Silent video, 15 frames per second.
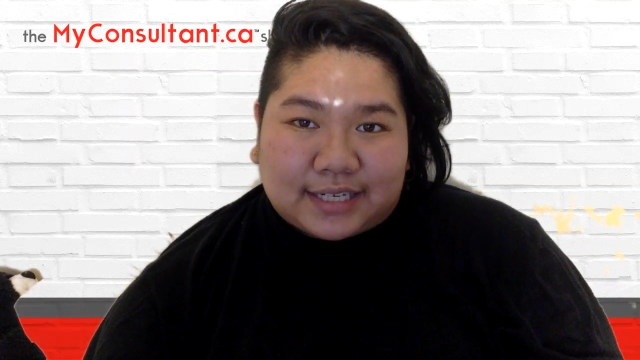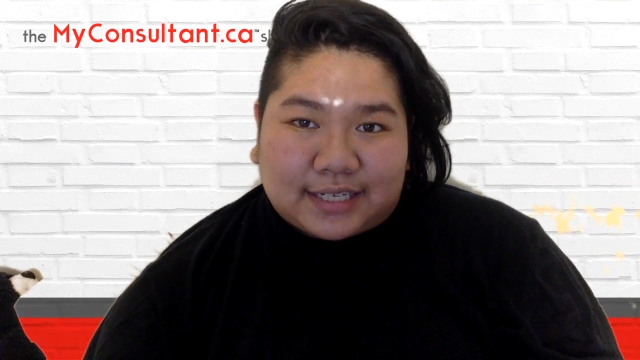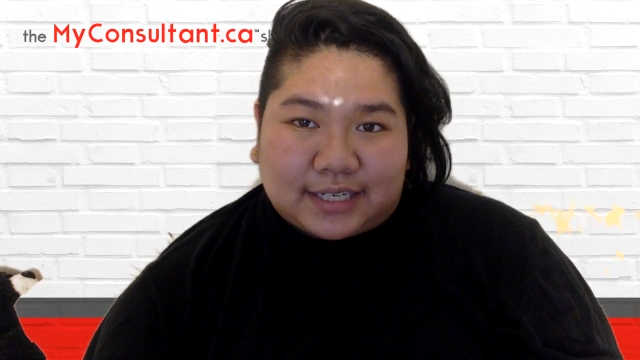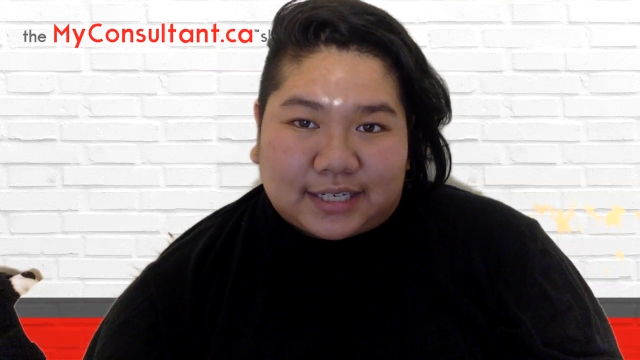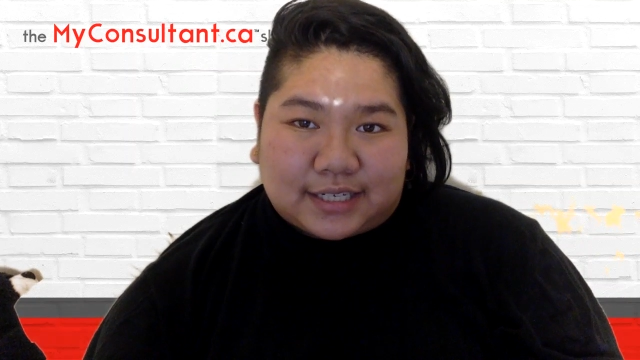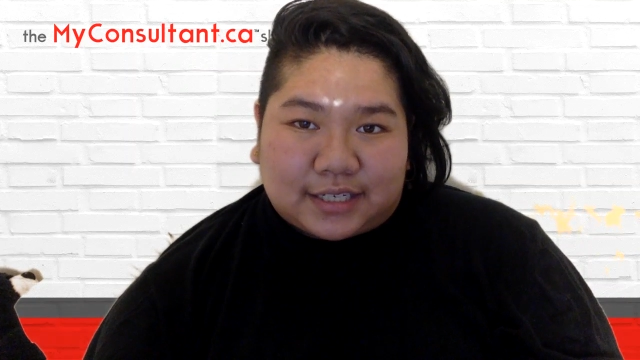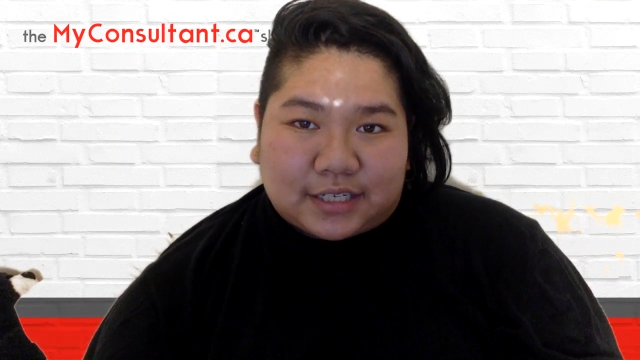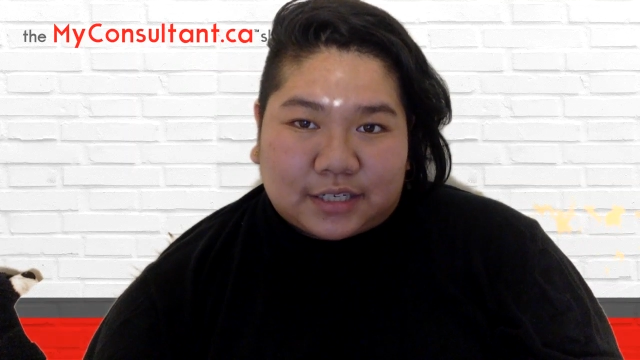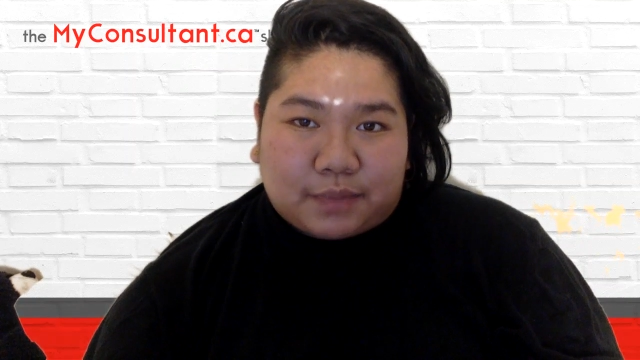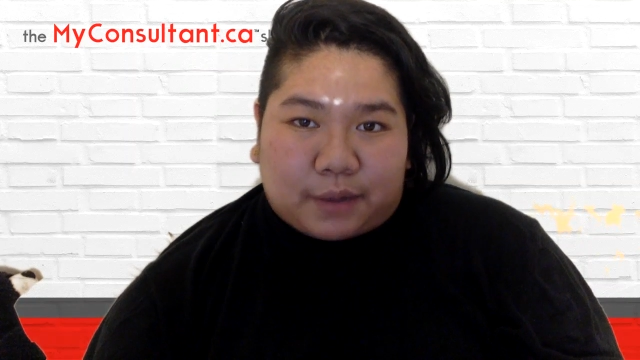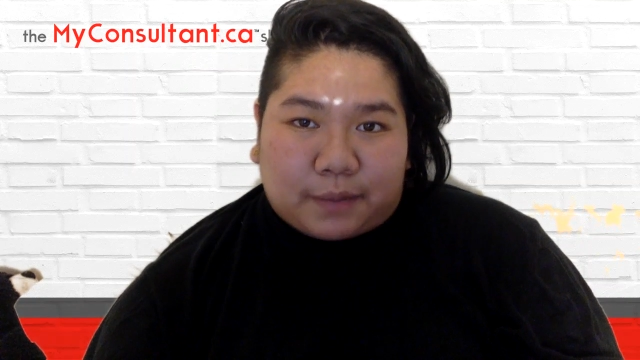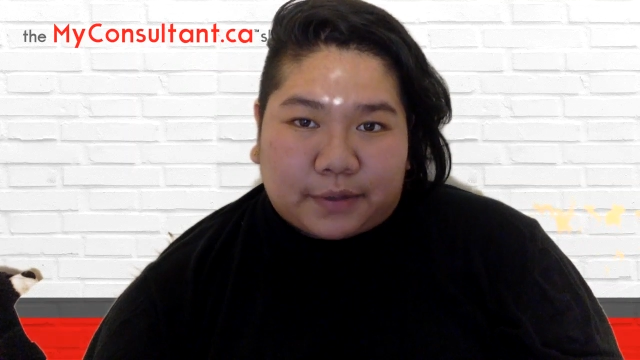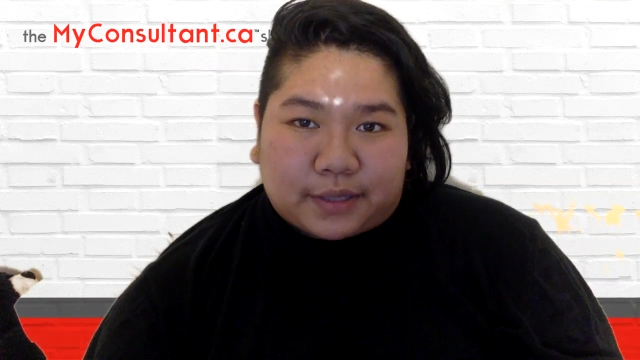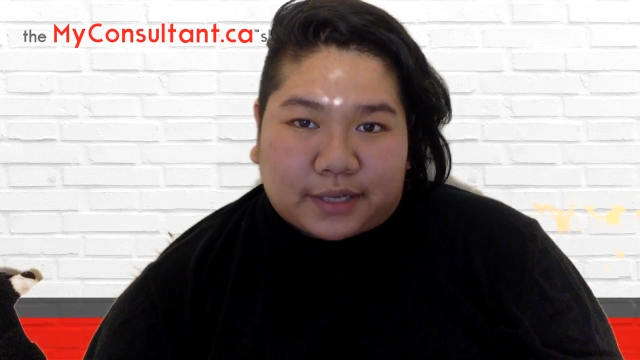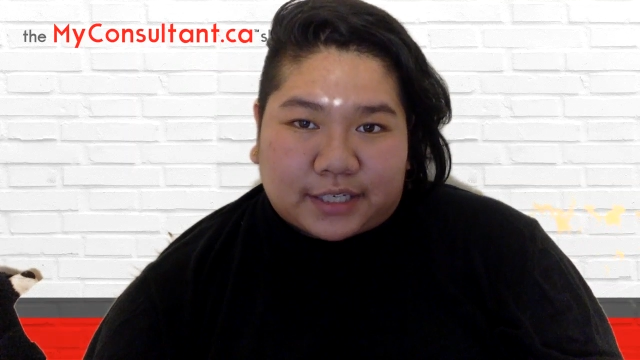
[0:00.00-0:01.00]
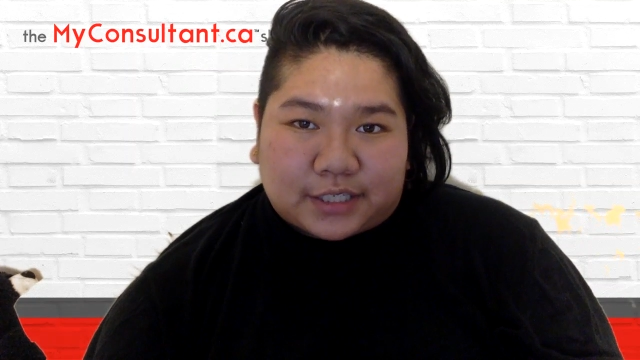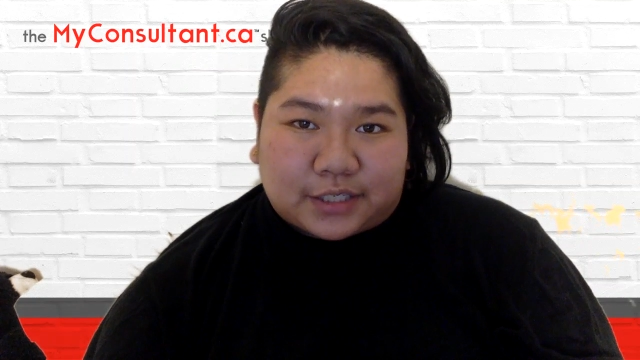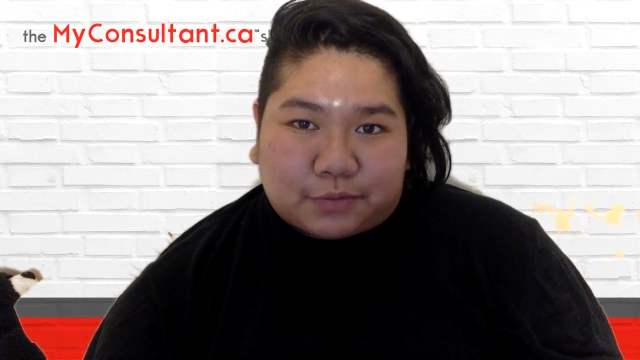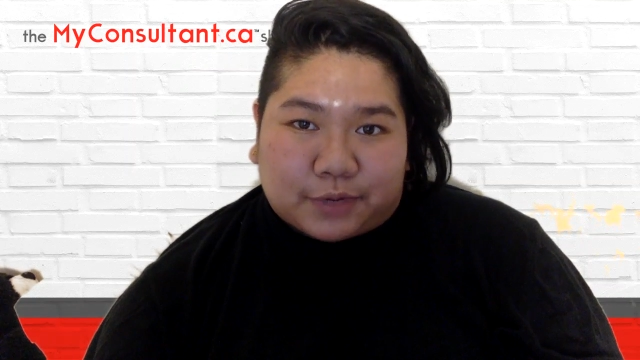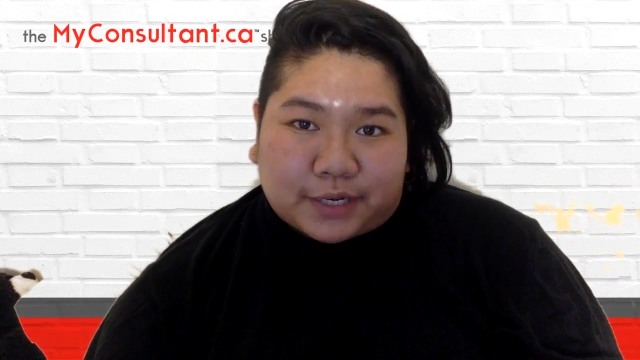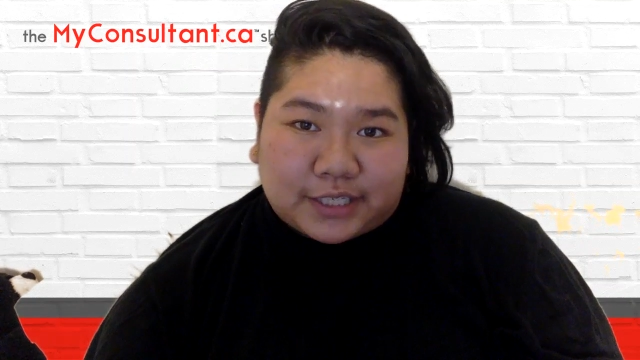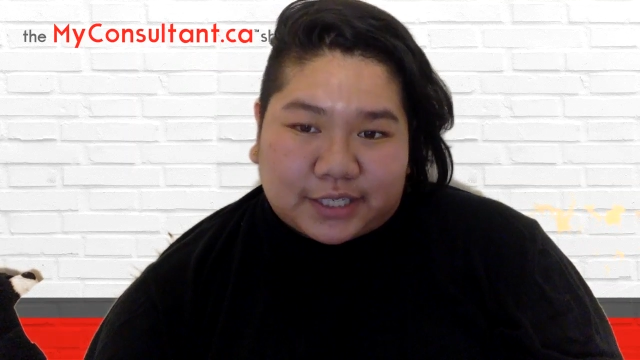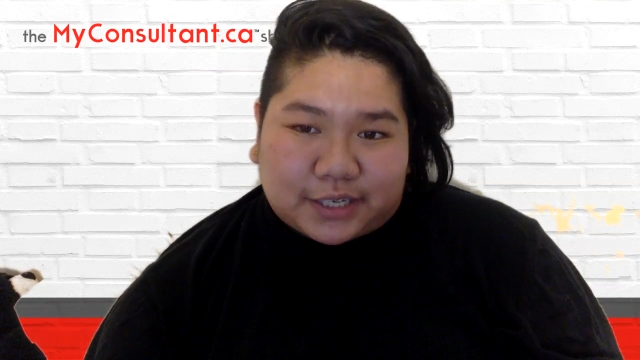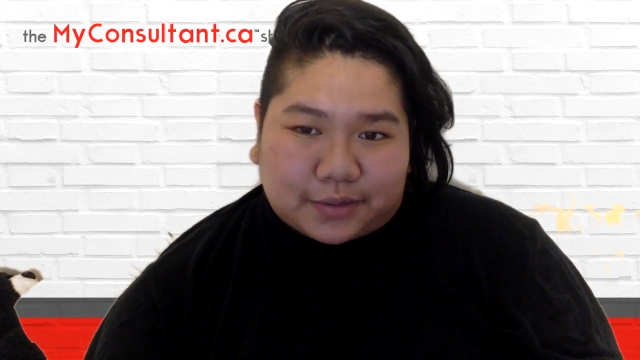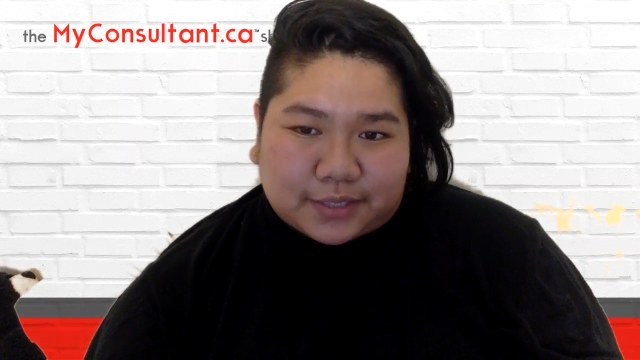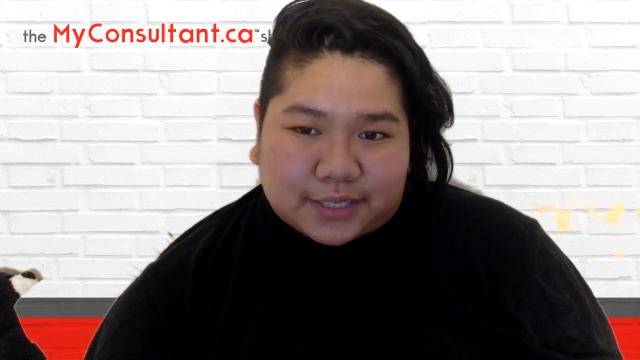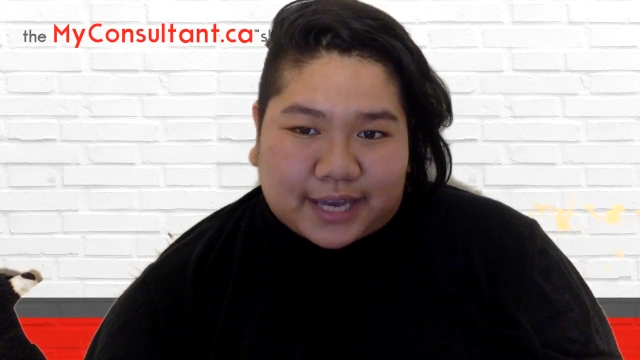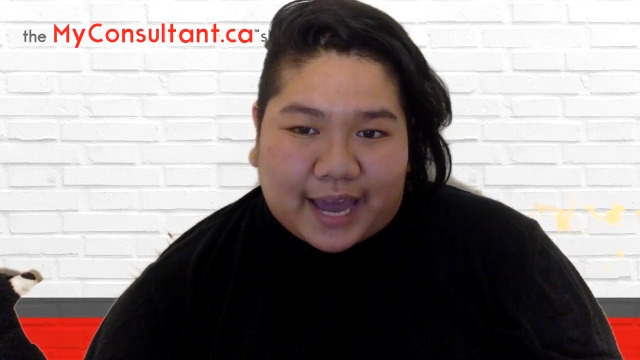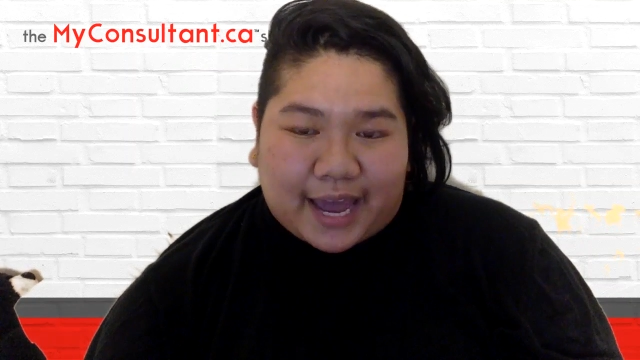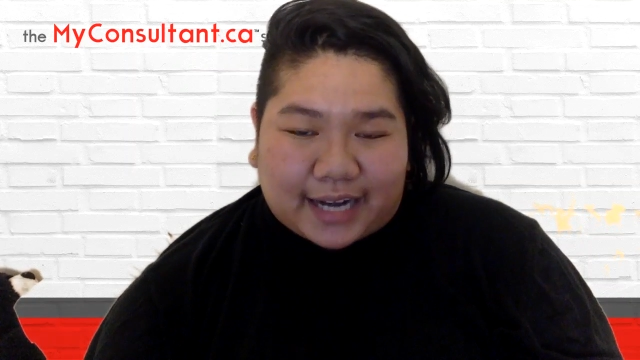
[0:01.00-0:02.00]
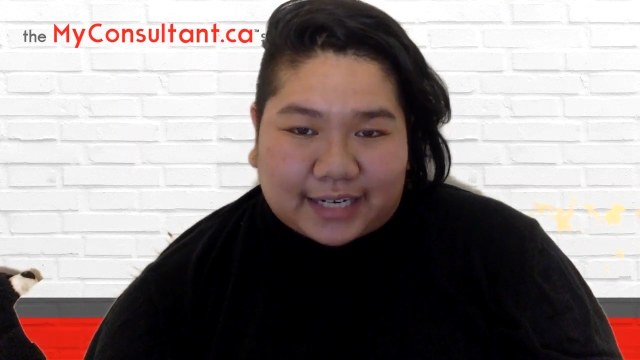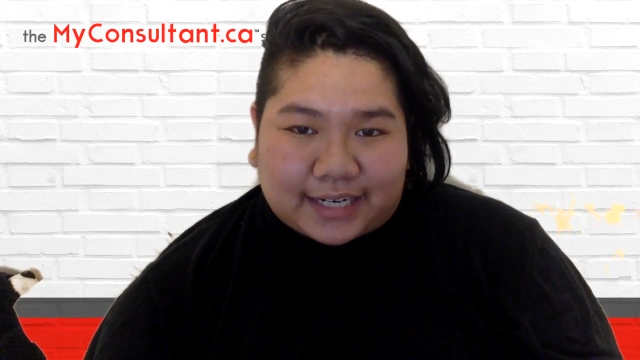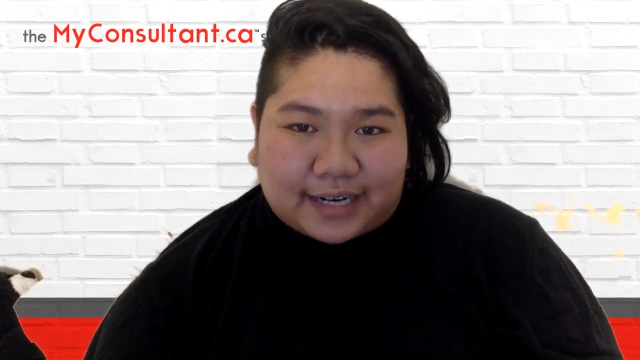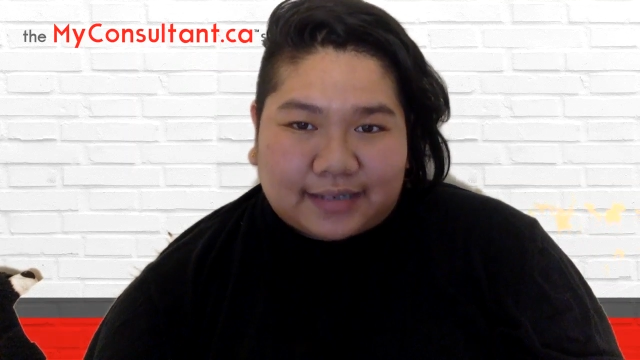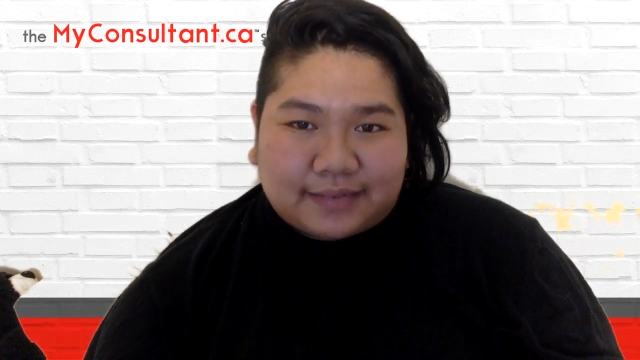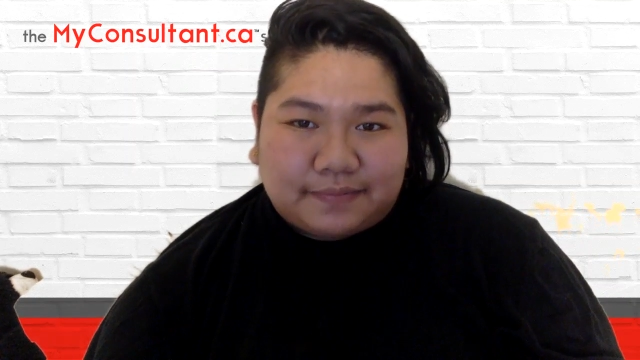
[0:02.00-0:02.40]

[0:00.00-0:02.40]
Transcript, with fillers: Indigenous population ratios in Canada.